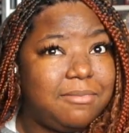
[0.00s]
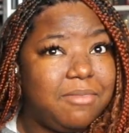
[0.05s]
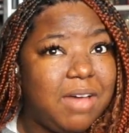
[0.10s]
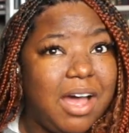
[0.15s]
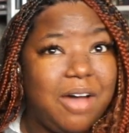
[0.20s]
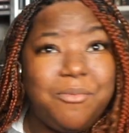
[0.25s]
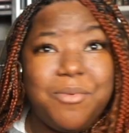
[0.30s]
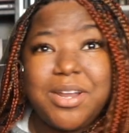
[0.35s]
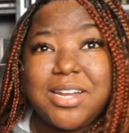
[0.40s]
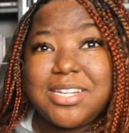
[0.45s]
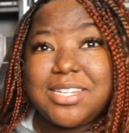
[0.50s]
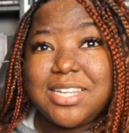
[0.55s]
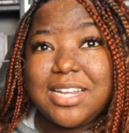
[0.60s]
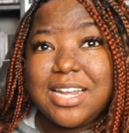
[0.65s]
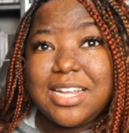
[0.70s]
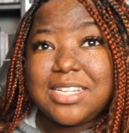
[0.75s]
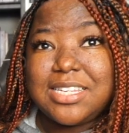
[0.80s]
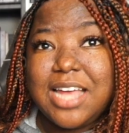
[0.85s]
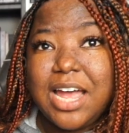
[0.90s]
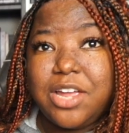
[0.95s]
I want to say
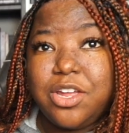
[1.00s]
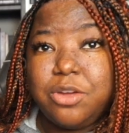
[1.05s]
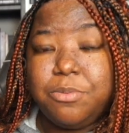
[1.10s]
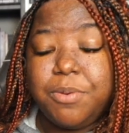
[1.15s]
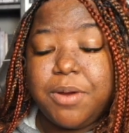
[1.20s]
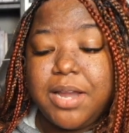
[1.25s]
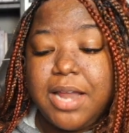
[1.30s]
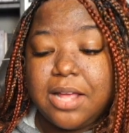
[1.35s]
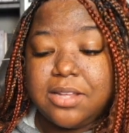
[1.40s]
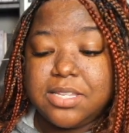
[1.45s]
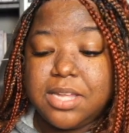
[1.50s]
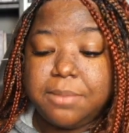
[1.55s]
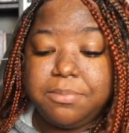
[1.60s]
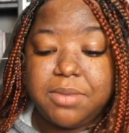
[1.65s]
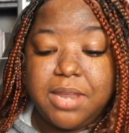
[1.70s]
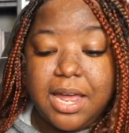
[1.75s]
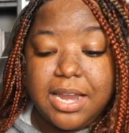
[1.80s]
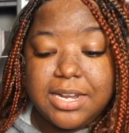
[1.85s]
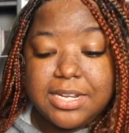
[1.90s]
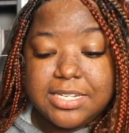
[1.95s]
that's how you pronounce it. I'm
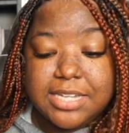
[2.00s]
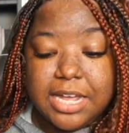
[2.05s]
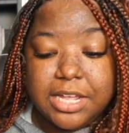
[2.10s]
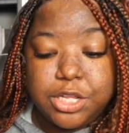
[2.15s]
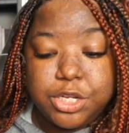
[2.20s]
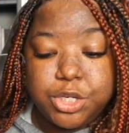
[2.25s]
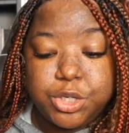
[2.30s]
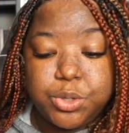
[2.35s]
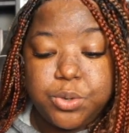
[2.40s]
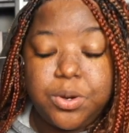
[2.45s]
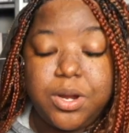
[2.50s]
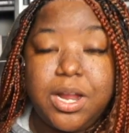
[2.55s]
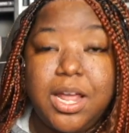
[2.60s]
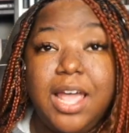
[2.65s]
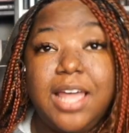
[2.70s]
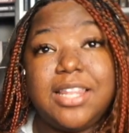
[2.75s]
not exactly sure.